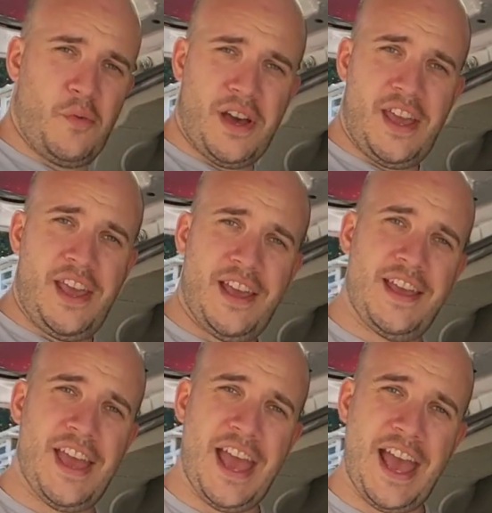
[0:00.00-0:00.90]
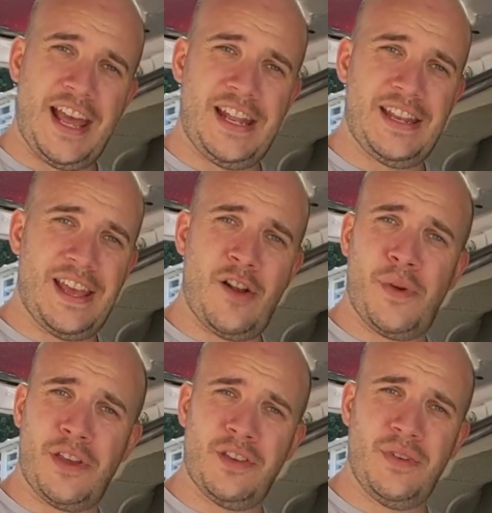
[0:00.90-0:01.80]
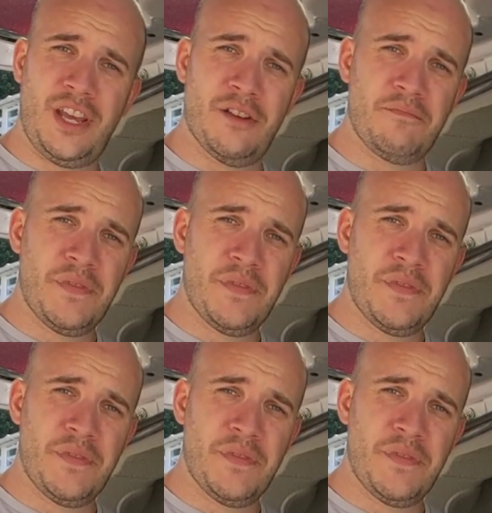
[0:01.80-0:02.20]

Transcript: way and it'll make a good video.